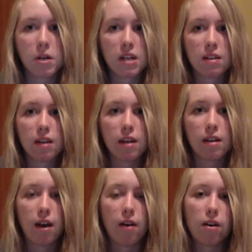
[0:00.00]
select
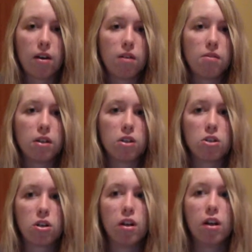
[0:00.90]
out of
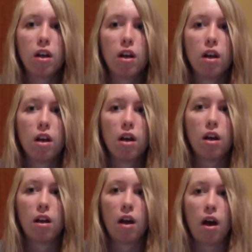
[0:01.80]
Illustrator.
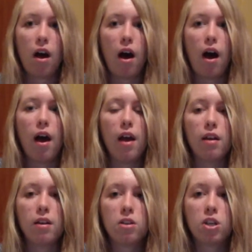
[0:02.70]

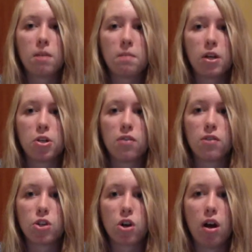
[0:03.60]
I took a picture of a
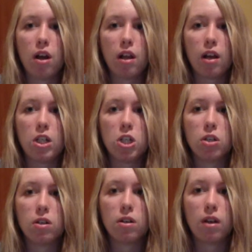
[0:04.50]
drawing that I
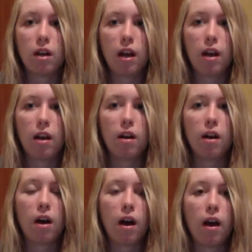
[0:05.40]
drew and
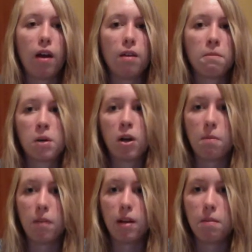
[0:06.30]
I put it on
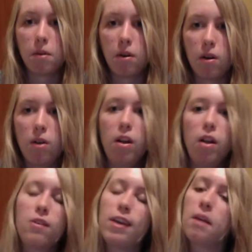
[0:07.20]
my computer. You can
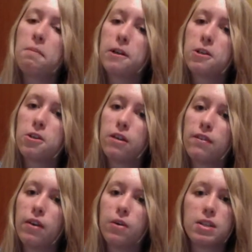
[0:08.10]
either take a picture of
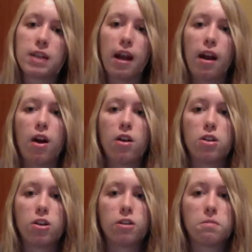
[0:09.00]
it or scan it onto
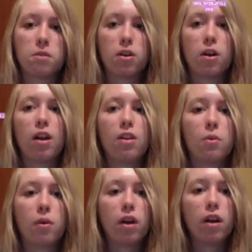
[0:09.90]
your computer, either
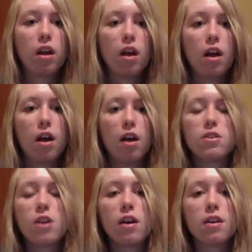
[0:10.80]
one. As
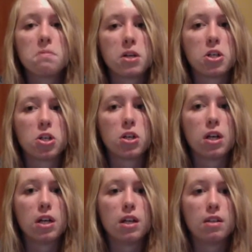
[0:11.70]
long as the picture
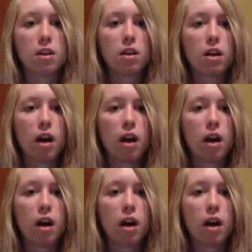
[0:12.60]
is a good high